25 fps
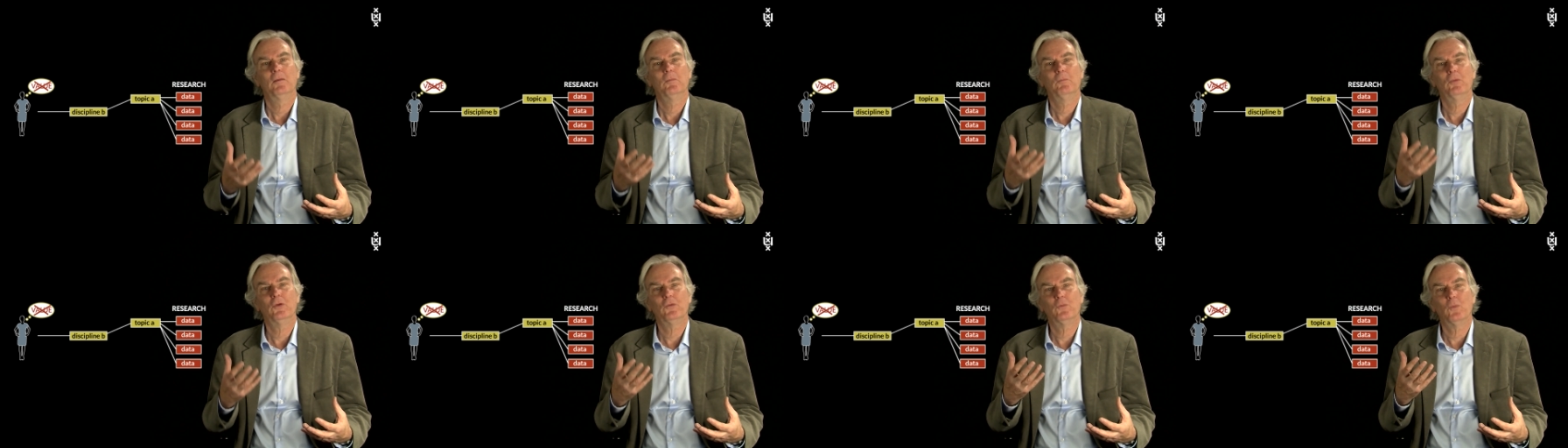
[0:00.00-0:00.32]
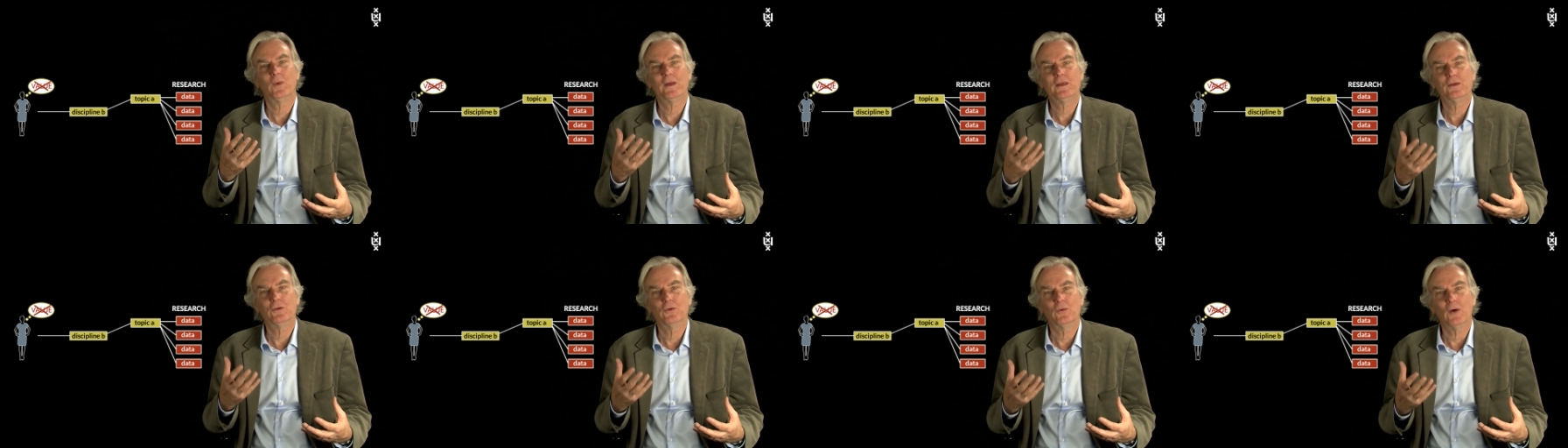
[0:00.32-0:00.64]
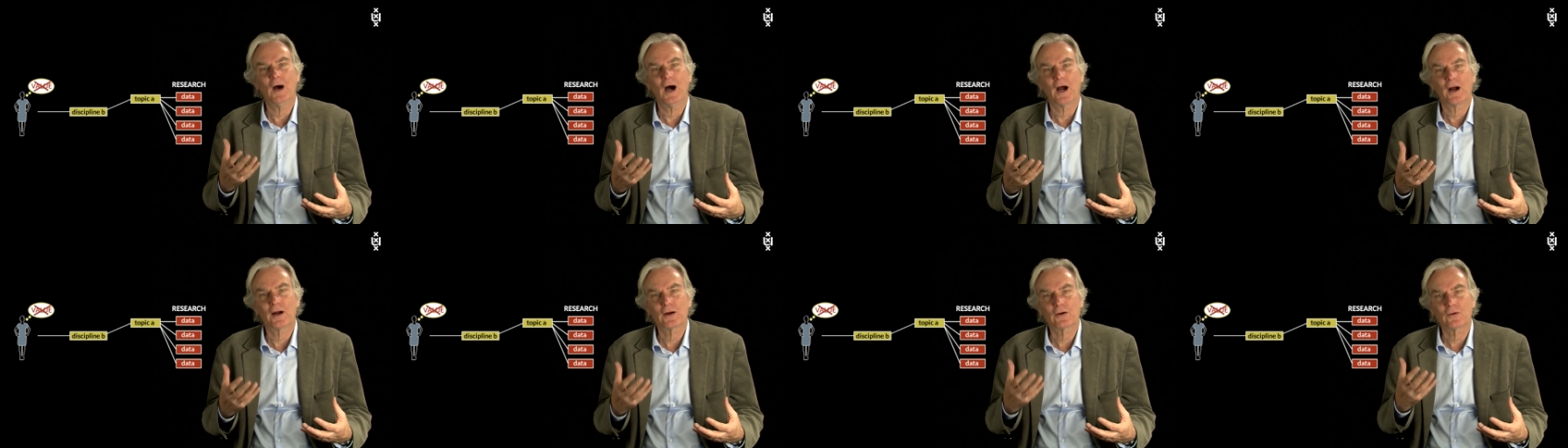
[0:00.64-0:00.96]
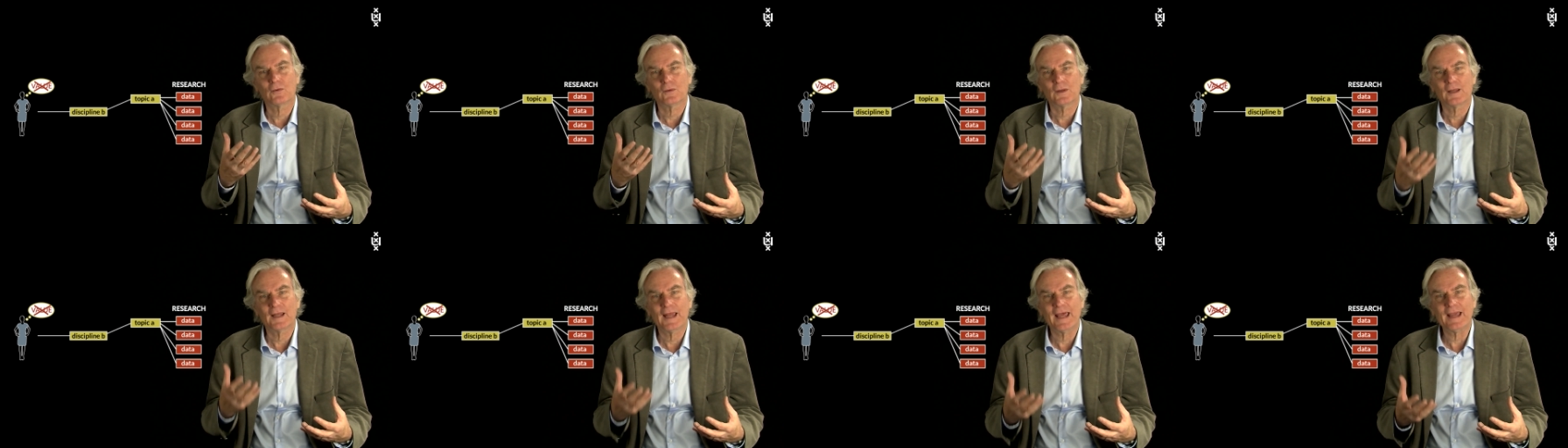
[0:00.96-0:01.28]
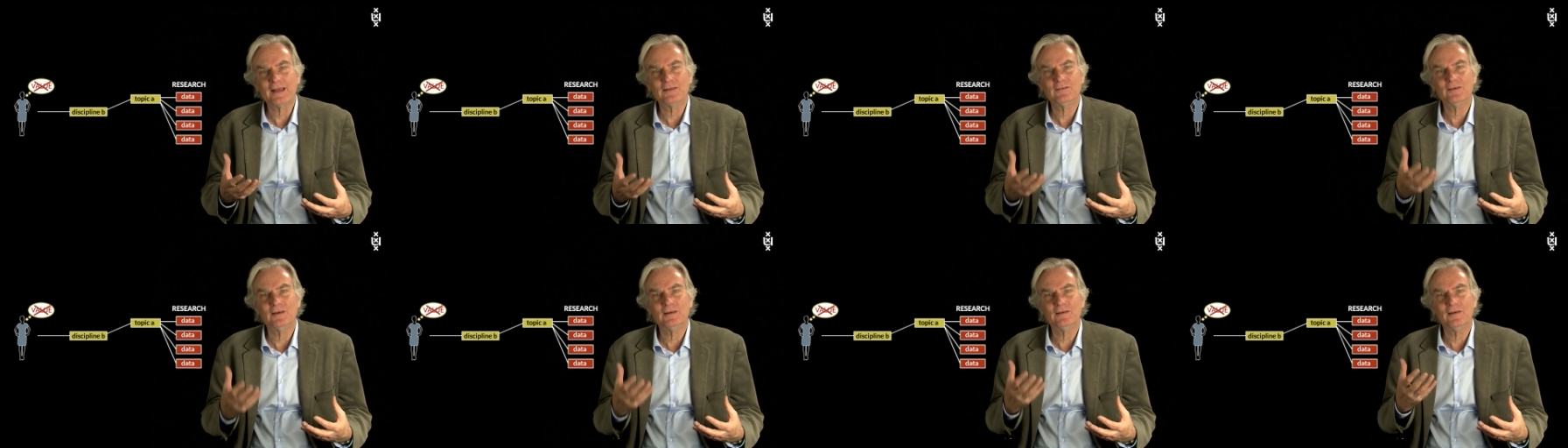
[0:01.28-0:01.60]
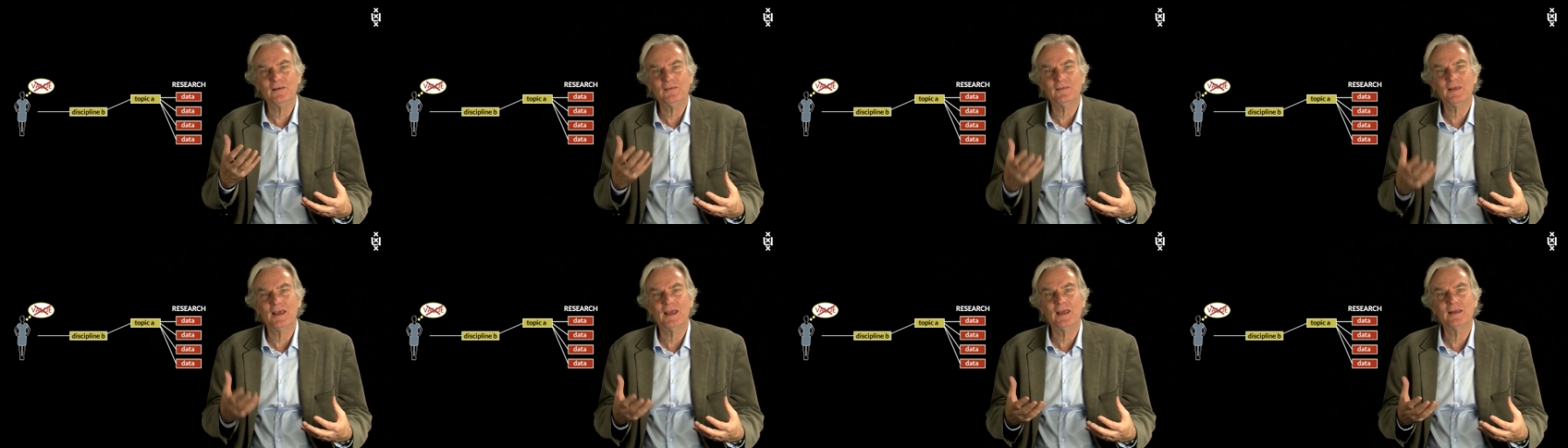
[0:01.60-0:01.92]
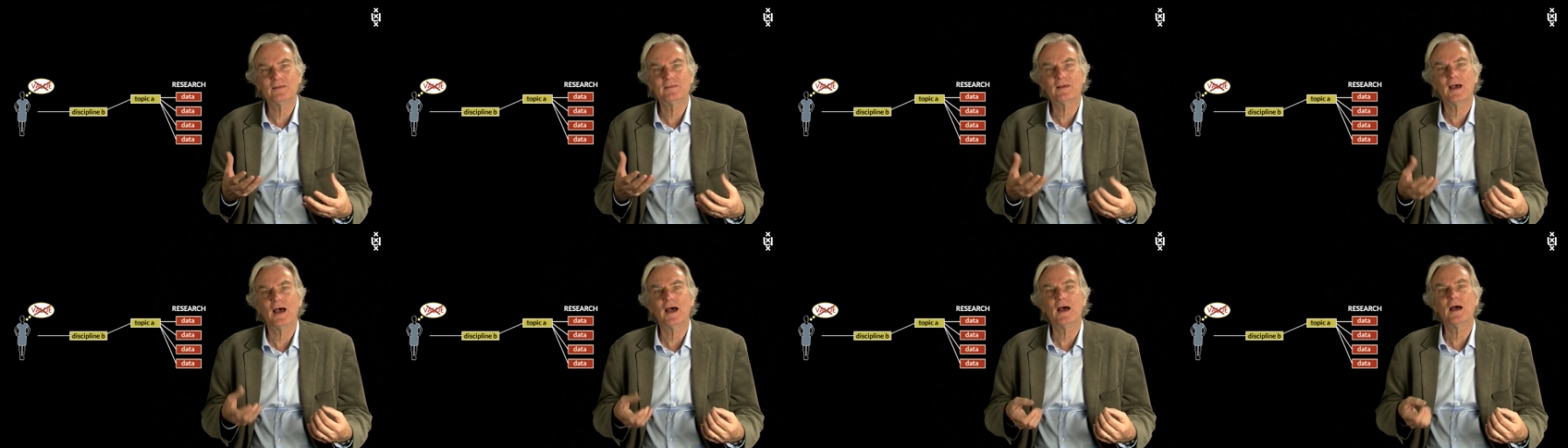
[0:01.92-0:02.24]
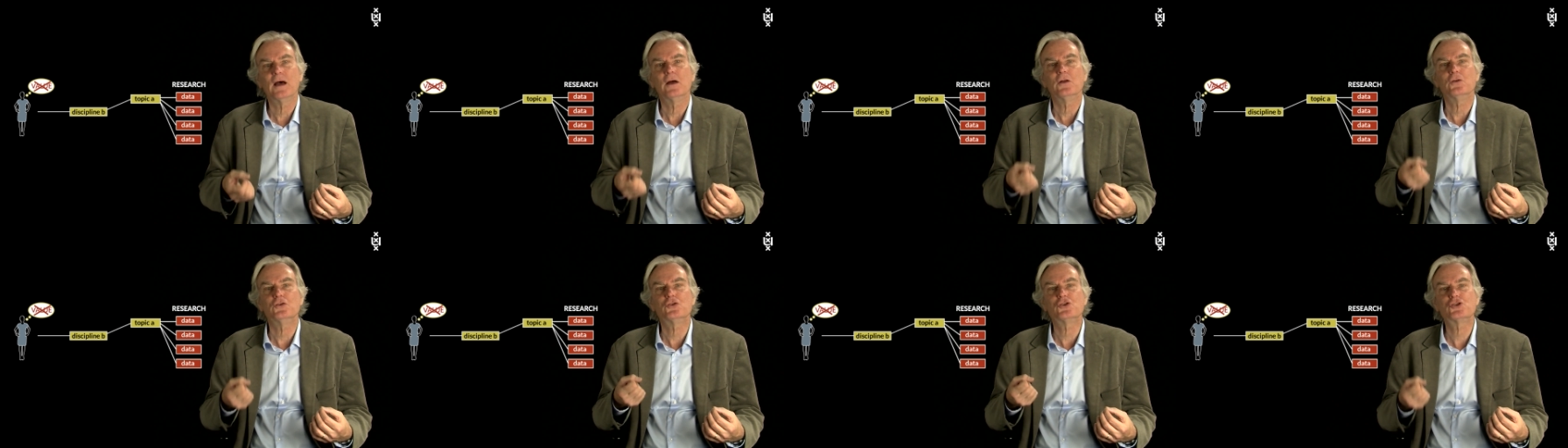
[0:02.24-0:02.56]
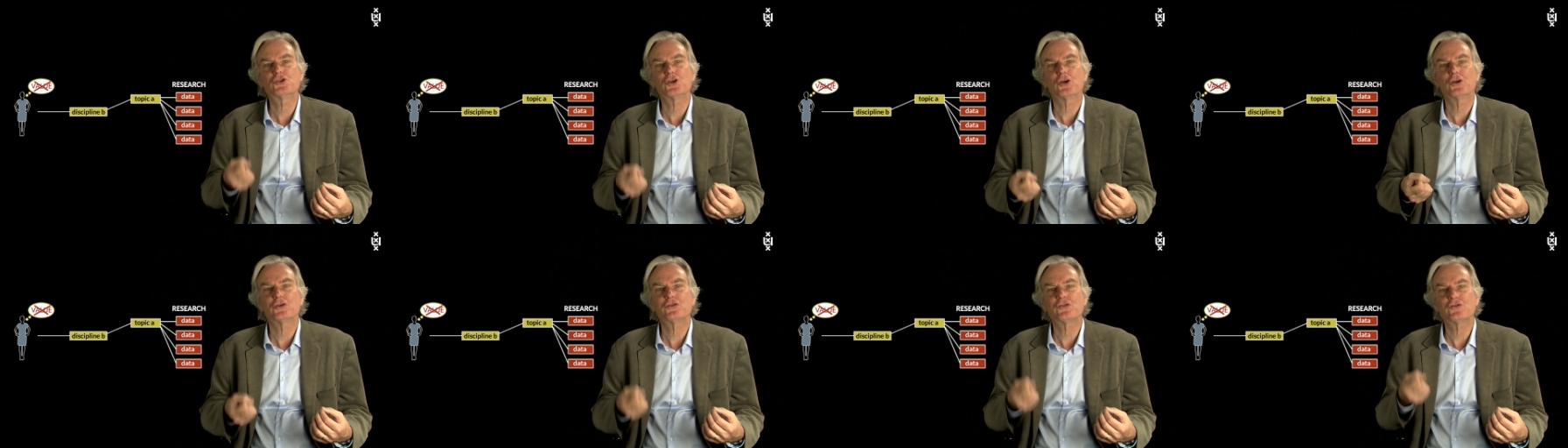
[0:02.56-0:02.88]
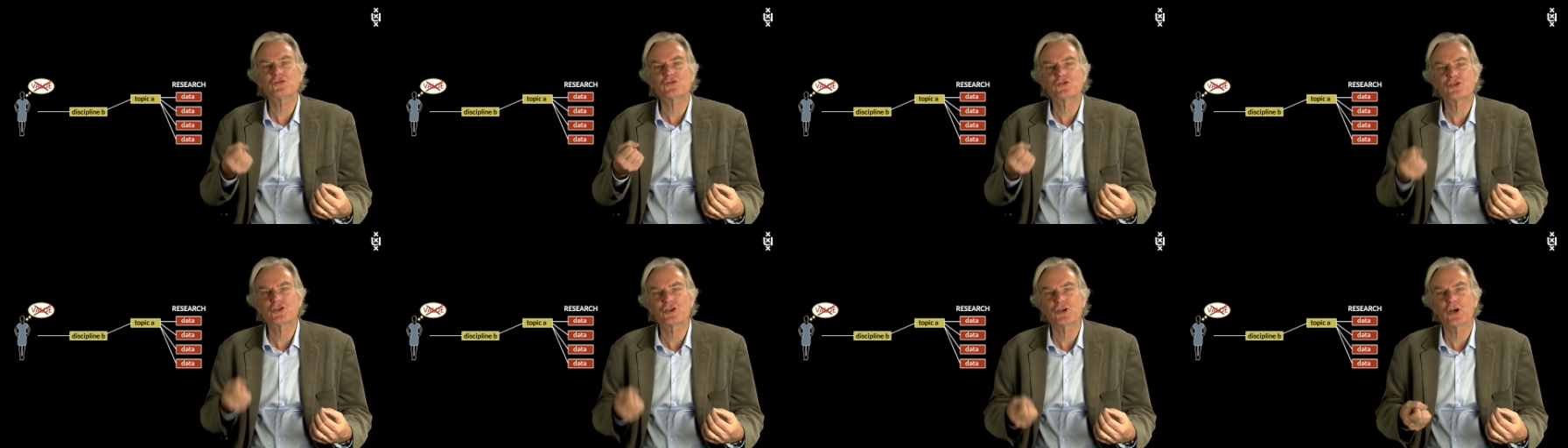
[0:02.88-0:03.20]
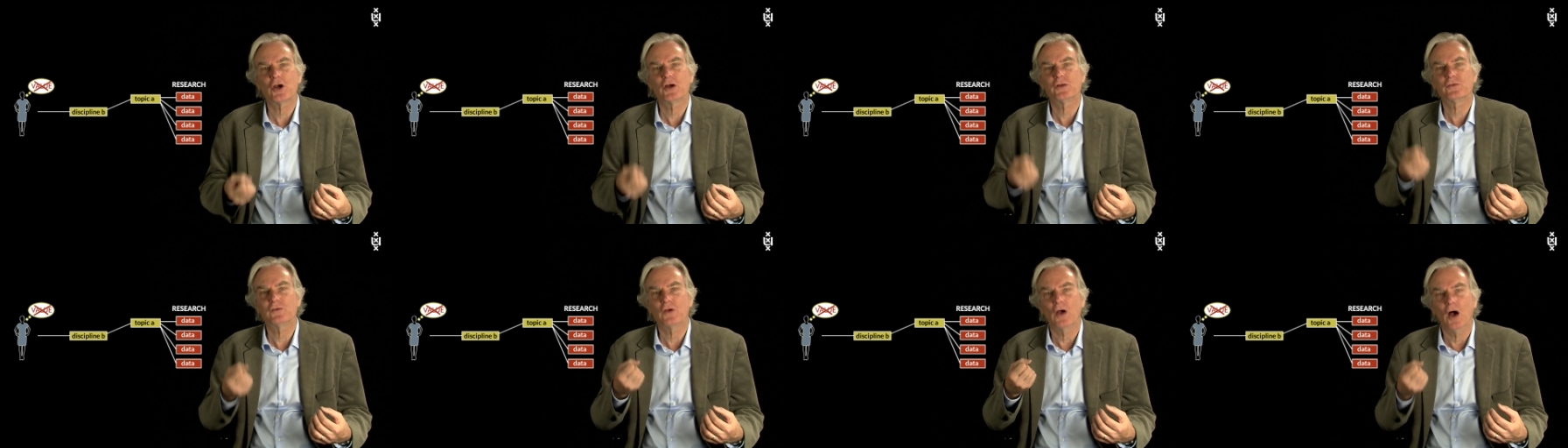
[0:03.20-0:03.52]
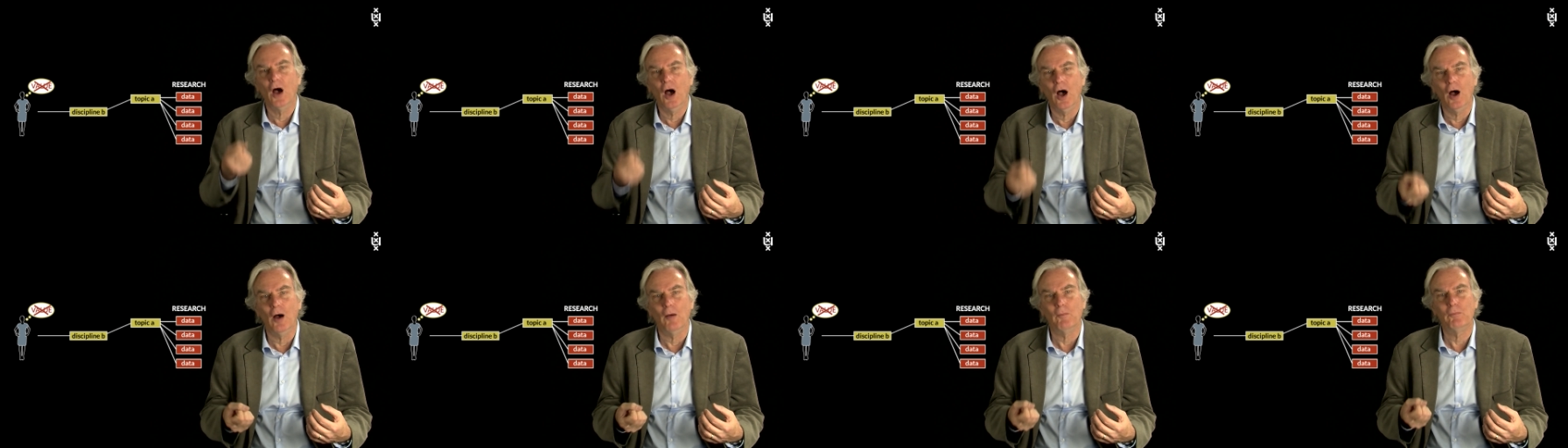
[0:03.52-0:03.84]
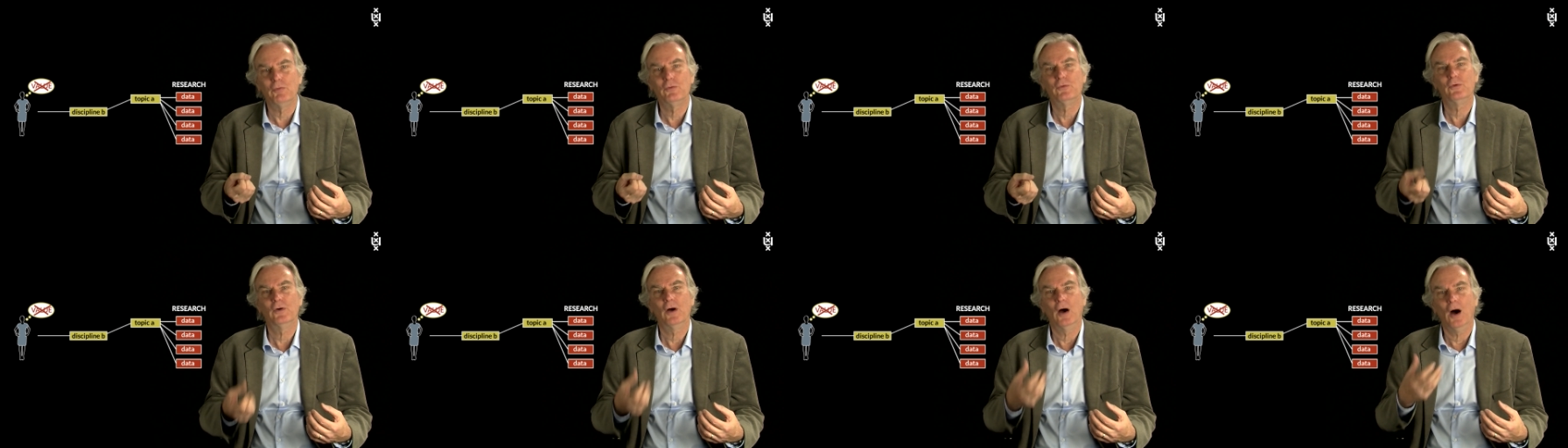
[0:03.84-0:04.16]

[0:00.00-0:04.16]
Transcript: but when you are collecting the data, just shut up.